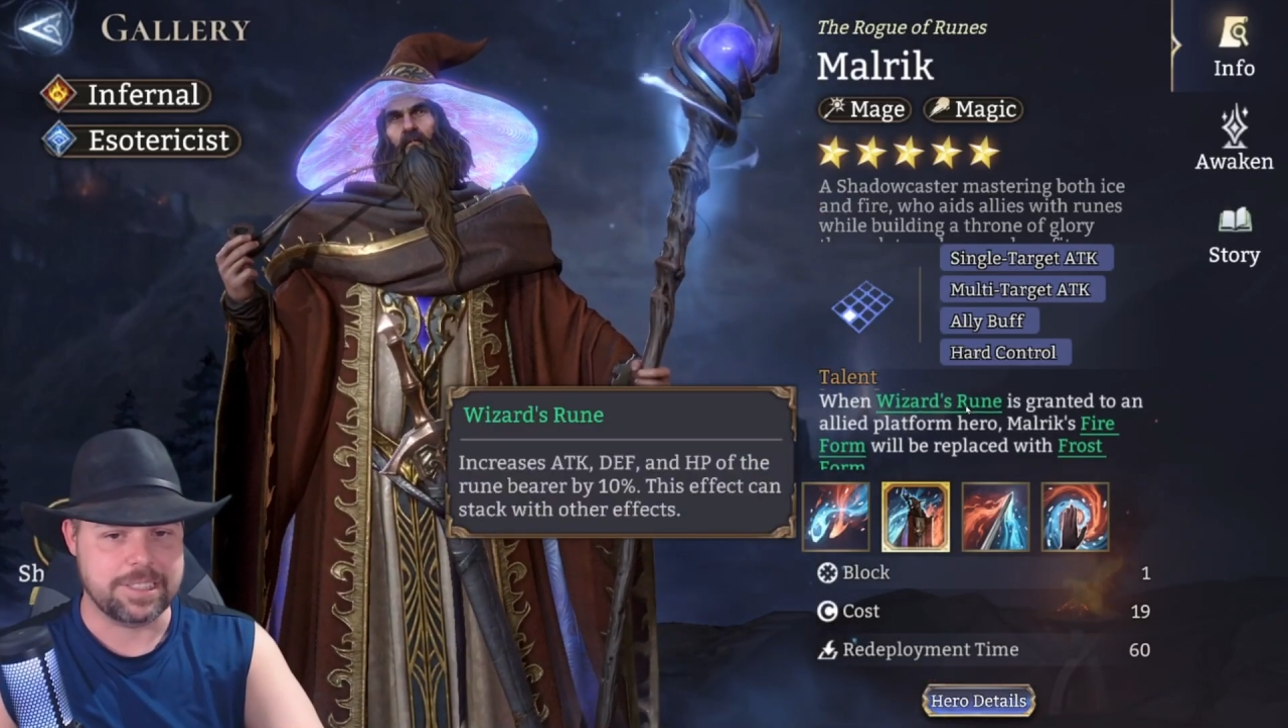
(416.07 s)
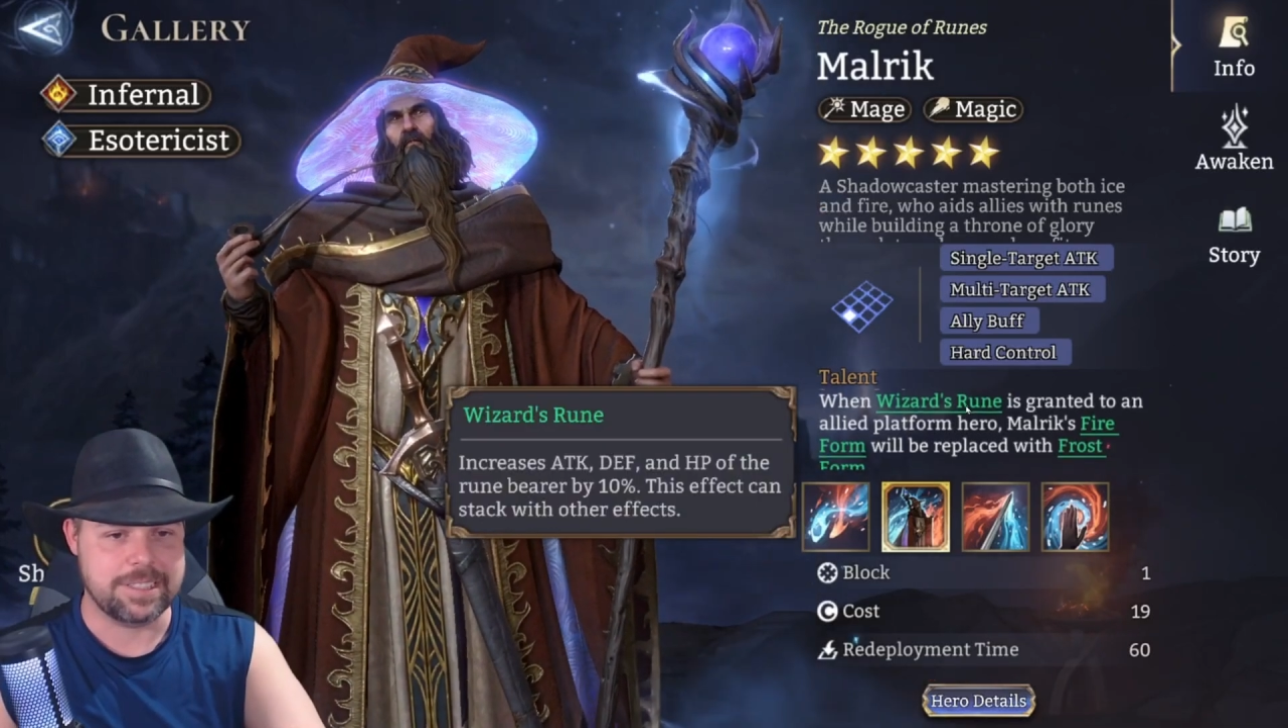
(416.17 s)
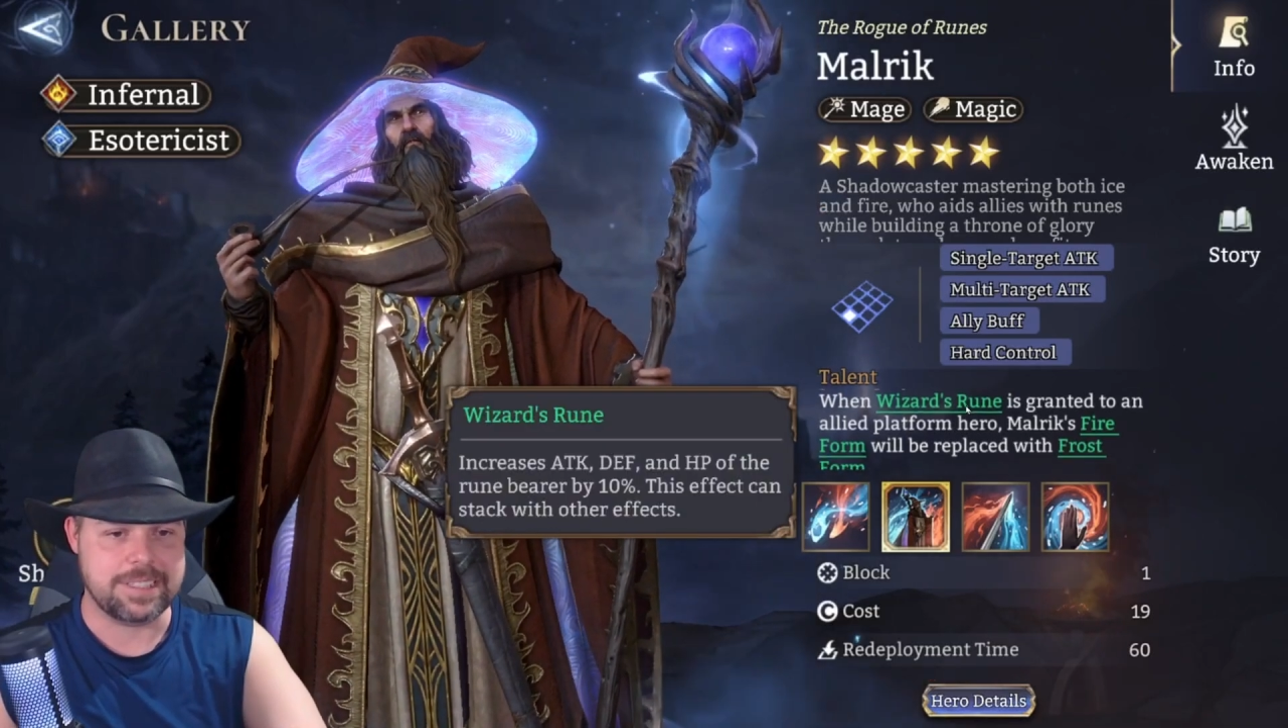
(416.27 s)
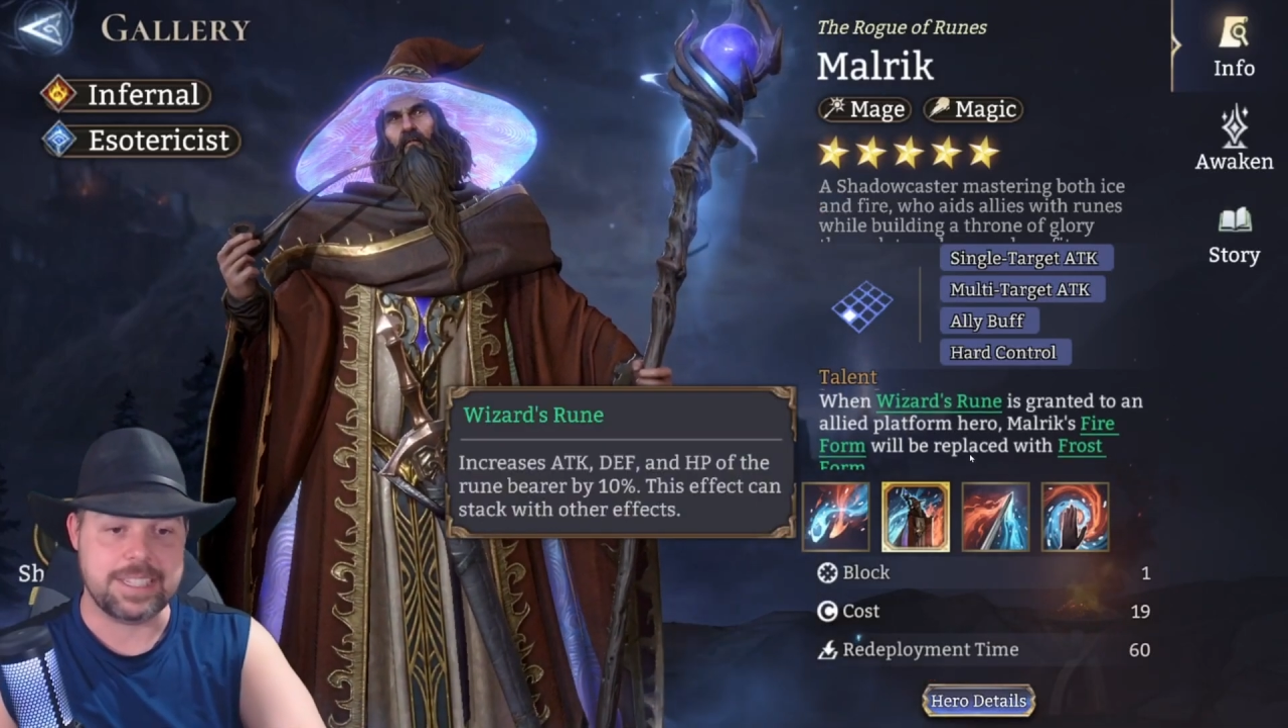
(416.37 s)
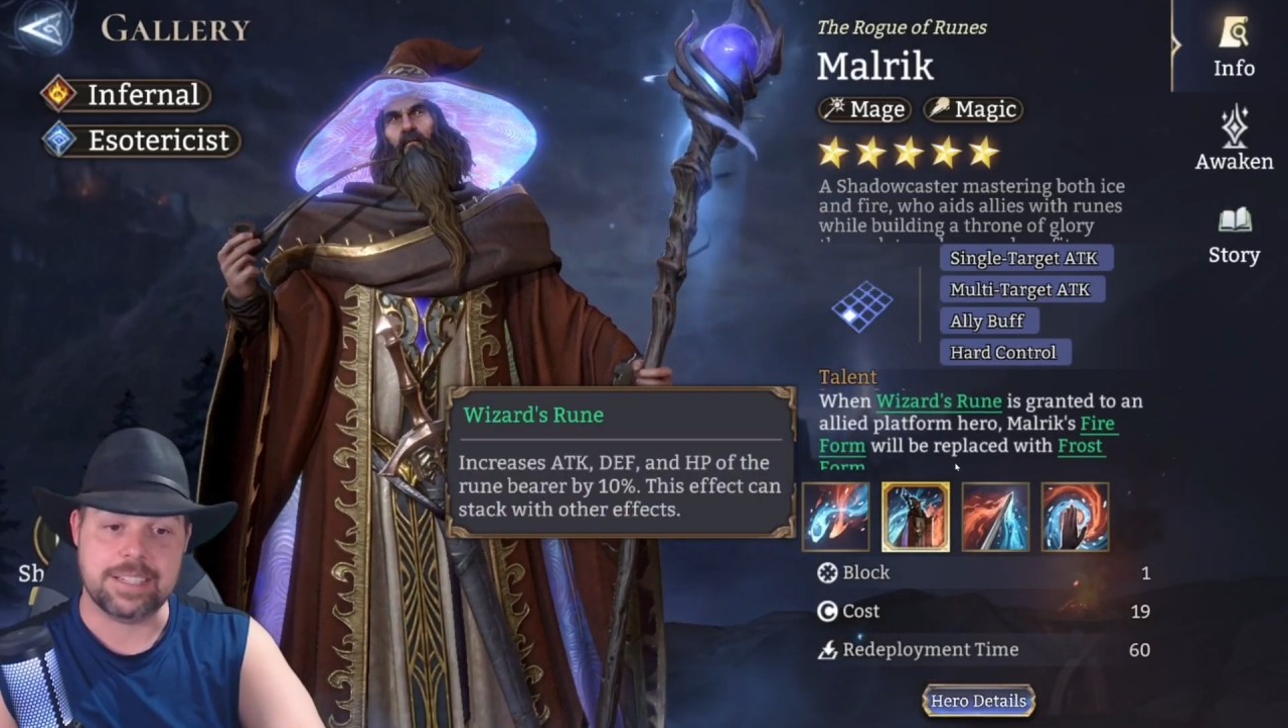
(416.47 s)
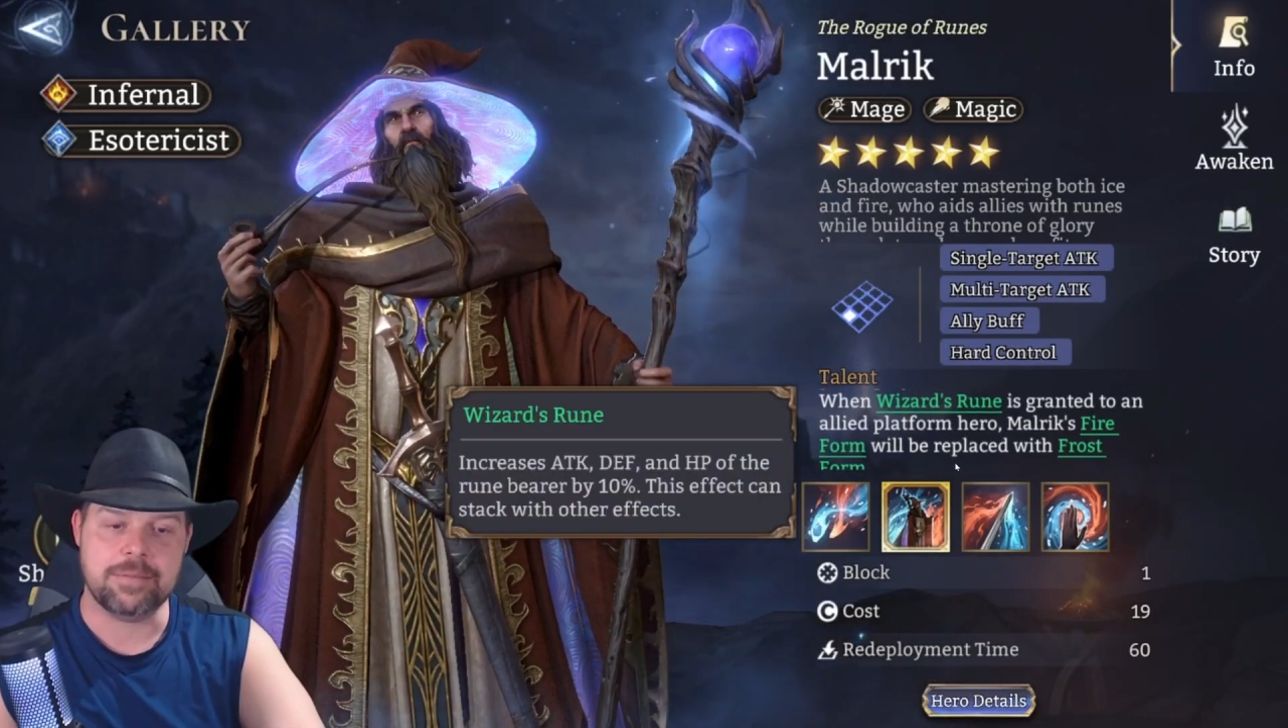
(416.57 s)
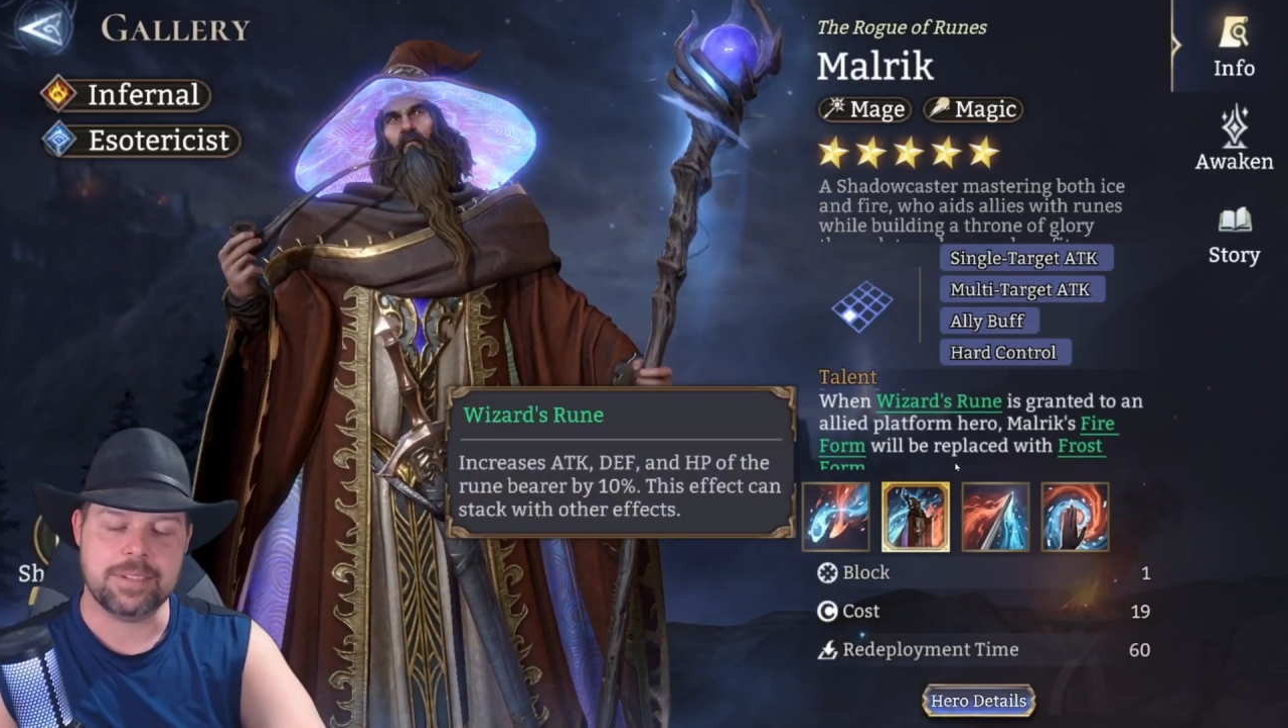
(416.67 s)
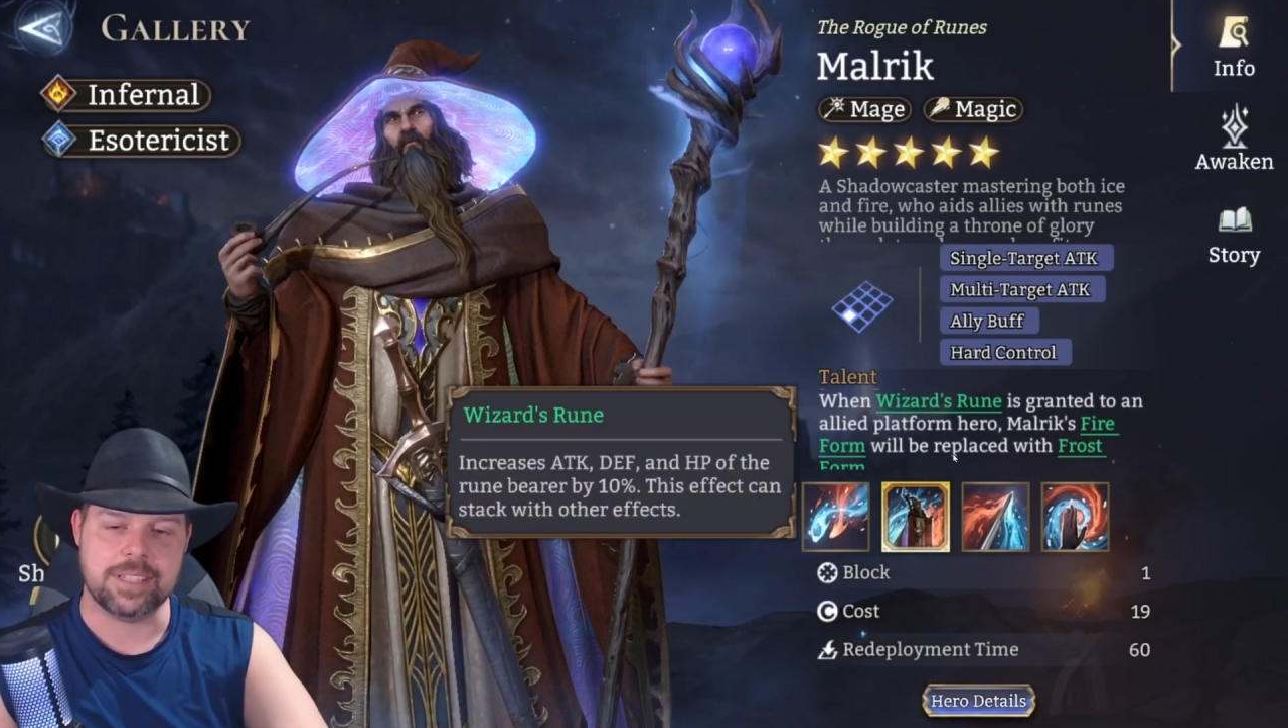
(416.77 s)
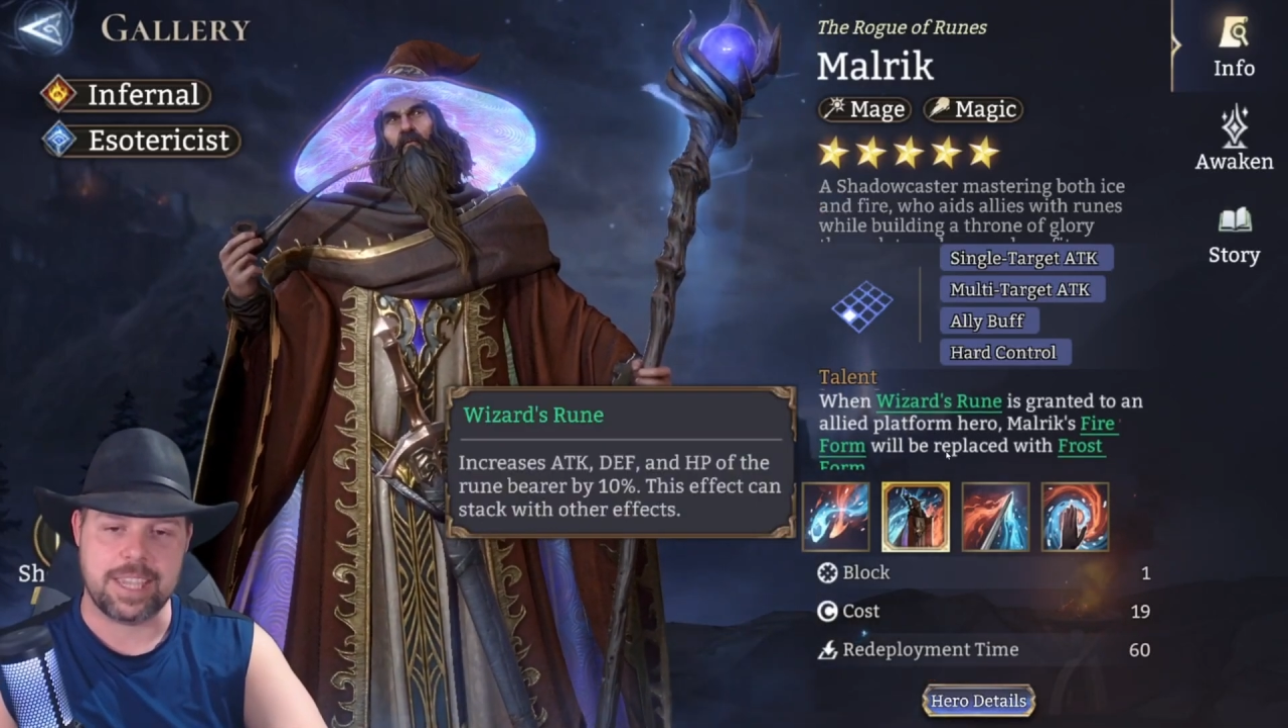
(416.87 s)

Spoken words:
see it because I